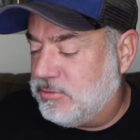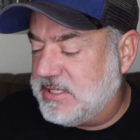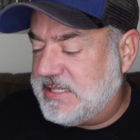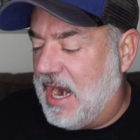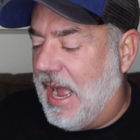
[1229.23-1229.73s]
She
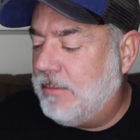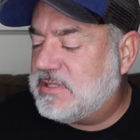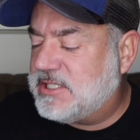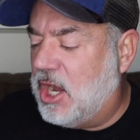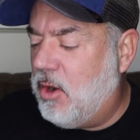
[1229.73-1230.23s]
said, I'm
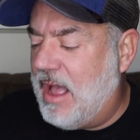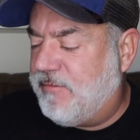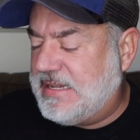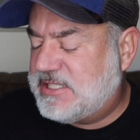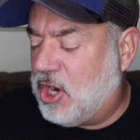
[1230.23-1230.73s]
so
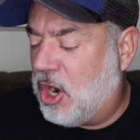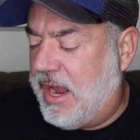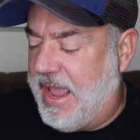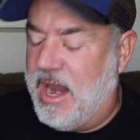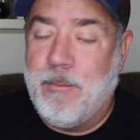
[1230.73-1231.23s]
effing
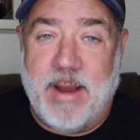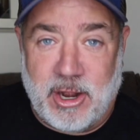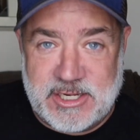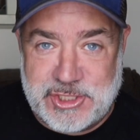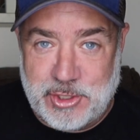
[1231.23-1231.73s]
sorry and
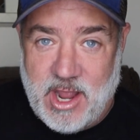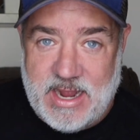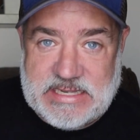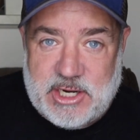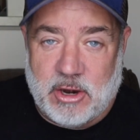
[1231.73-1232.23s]
embarrassed, you
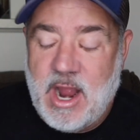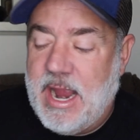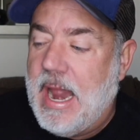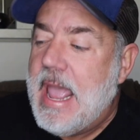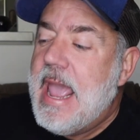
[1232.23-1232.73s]
guys, all right?